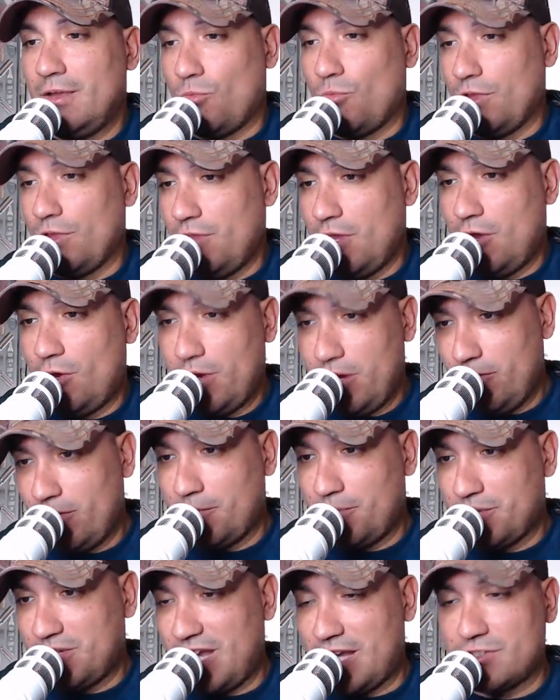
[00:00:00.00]
with no
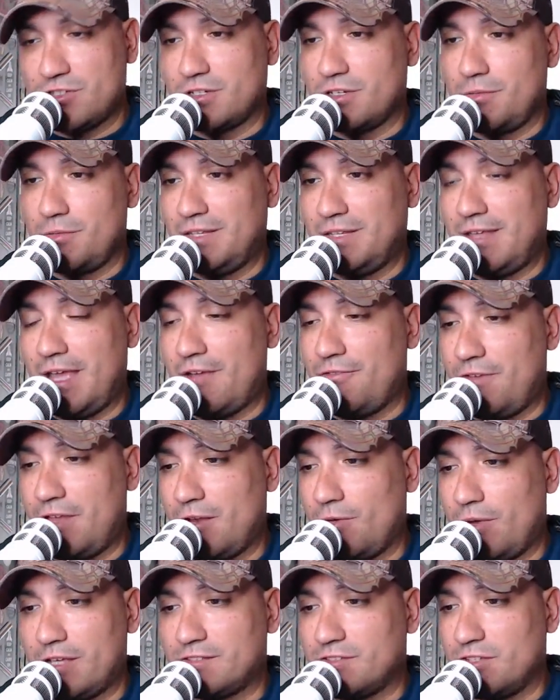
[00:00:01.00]
hearing protection, you're going to be deaf
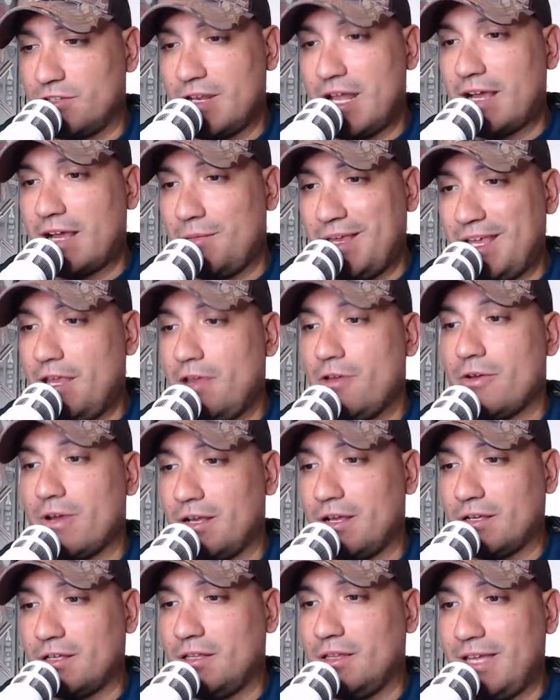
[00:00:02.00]
anyway, so you're not going to be
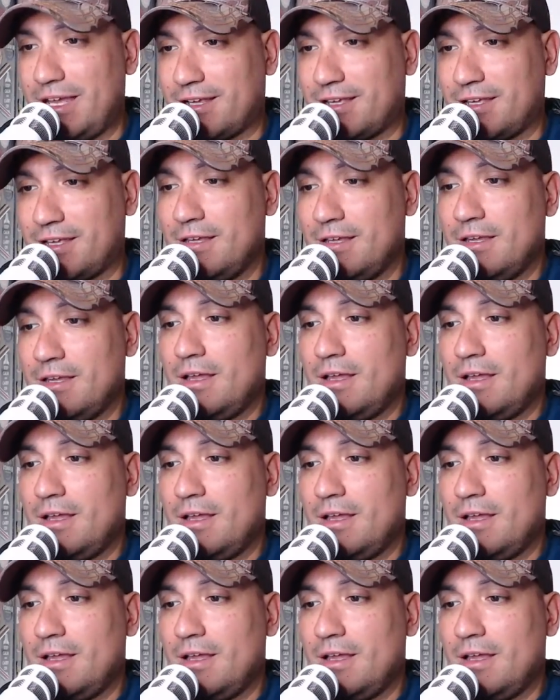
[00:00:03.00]
hearing a click.